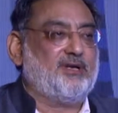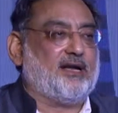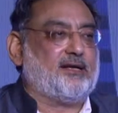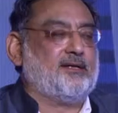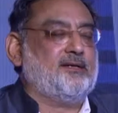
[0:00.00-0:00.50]

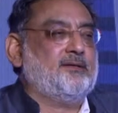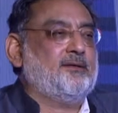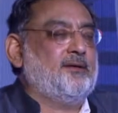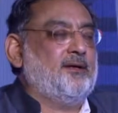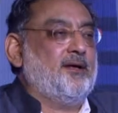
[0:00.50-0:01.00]
that
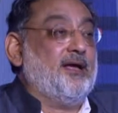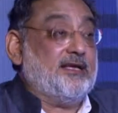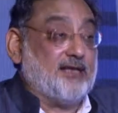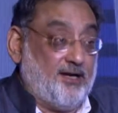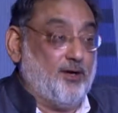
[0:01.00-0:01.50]
is
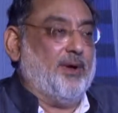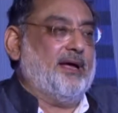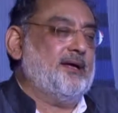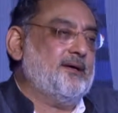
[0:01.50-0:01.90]
underway,